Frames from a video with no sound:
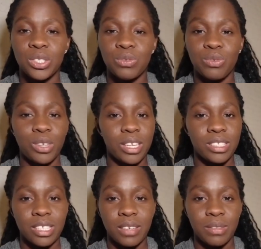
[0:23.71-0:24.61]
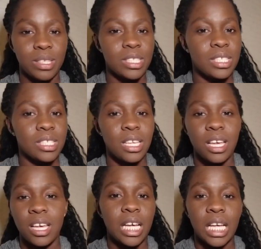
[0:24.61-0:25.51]
don't forget to give this
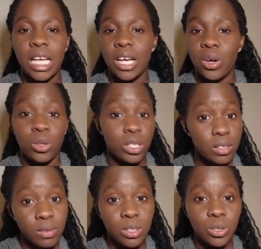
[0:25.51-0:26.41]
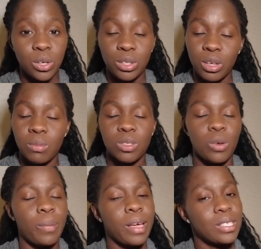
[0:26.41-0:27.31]
video a
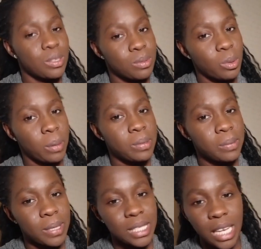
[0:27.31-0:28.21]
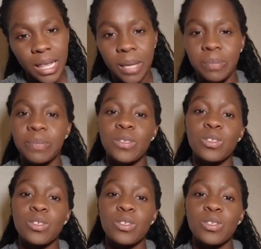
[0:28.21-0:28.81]
thumbs up and subscribe to my channel.